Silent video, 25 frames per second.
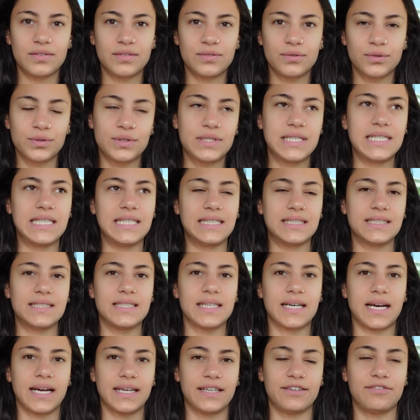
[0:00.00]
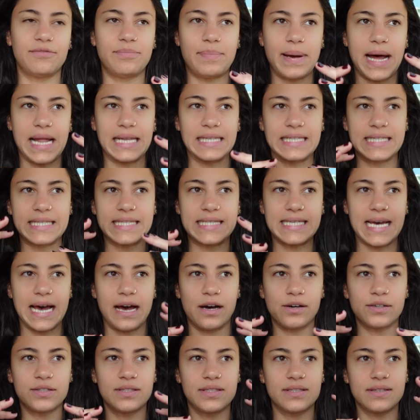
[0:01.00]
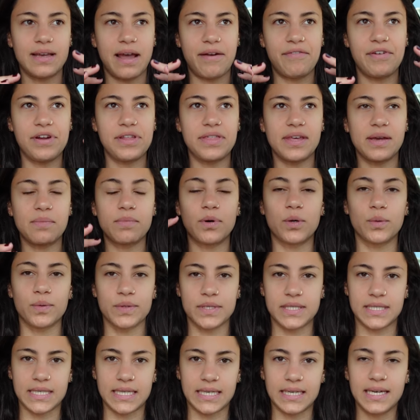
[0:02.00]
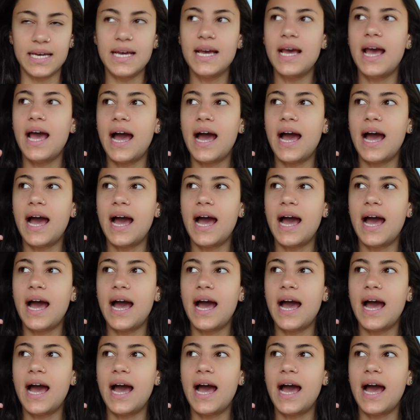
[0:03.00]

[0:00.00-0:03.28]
routine to kind of balance out everything, but we'll see.